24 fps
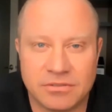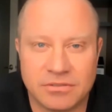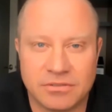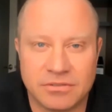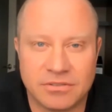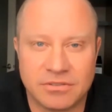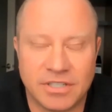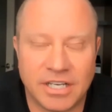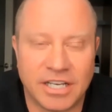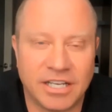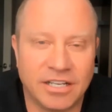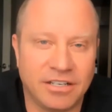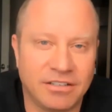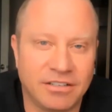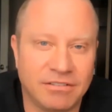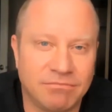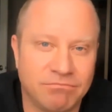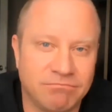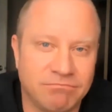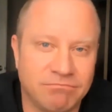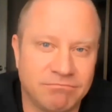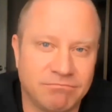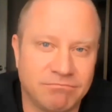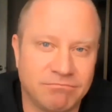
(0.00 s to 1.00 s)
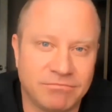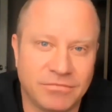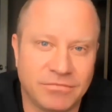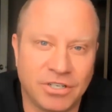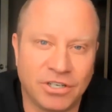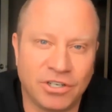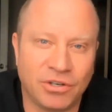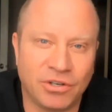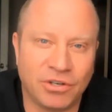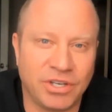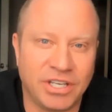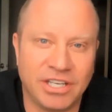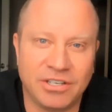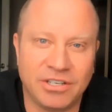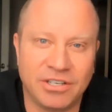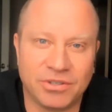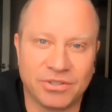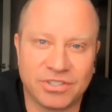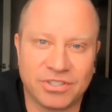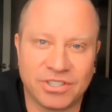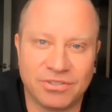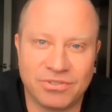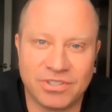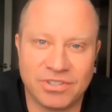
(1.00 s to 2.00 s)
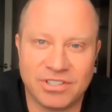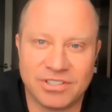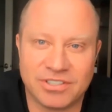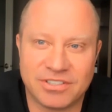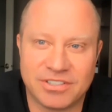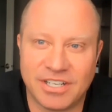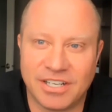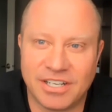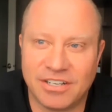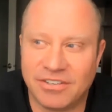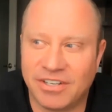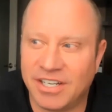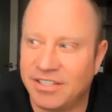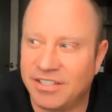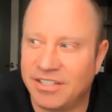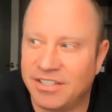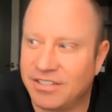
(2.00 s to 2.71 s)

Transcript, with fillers: and there are no egos in real estate, right?